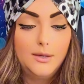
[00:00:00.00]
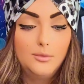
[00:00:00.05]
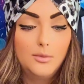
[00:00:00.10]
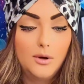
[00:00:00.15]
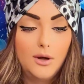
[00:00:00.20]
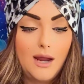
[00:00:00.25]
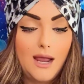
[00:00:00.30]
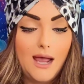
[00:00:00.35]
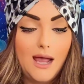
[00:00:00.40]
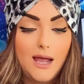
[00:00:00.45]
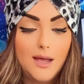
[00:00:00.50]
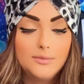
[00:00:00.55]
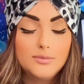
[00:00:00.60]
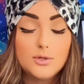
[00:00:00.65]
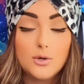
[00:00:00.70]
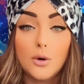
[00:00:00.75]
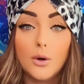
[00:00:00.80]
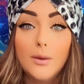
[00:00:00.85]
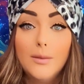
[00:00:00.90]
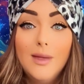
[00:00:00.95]
perhaps,
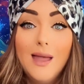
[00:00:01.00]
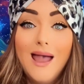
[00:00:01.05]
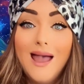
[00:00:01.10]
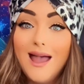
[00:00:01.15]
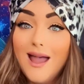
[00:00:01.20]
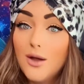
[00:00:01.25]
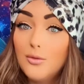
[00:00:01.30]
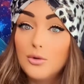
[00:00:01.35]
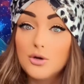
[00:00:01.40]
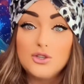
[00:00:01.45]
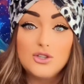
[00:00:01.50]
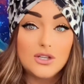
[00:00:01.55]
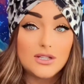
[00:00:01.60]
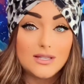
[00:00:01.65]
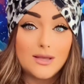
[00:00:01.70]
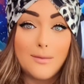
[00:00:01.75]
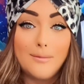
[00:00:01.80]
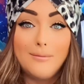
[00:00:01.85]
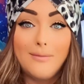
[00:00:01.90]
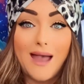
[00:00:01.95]
or which is
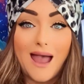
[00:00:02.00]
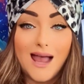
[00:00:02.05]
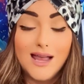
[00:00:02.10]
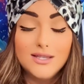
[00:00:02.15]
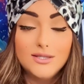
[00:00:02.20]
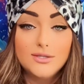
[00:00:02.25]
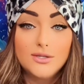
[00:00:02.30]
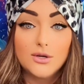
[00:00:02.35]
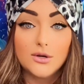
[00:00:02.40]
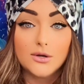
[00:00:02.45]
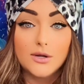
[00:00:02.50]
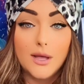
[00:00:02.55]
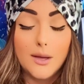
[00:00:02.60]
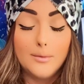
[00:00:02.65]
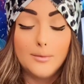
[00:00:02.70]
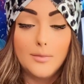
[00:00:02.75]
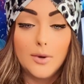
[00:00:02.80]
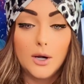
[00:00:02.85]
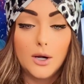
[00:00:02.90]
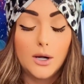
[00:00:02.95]
a master
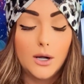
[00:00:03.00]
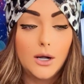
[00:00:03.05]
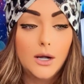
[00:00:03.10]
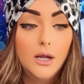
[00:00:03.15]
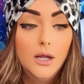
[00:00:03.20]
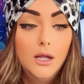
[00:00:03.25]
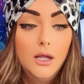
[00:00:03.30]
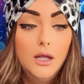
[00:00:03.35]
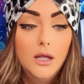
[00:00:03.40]
number.